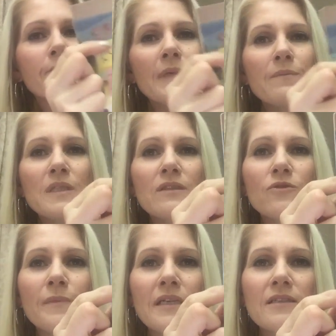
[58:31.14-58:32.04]
Mum's
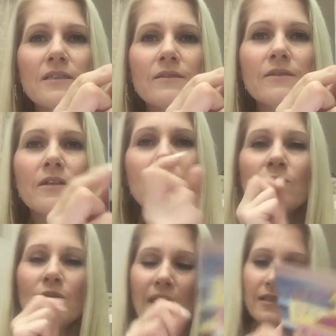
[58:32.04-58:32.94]
Little Mess.
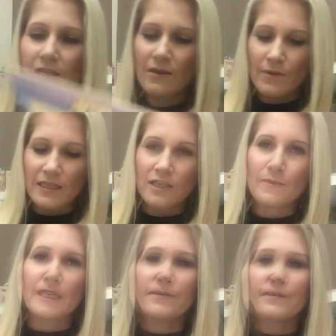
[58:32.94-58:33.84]
We'll get to that one in a
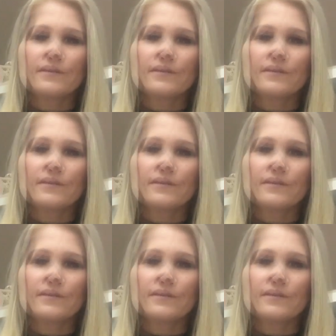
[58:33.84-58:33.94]
minute.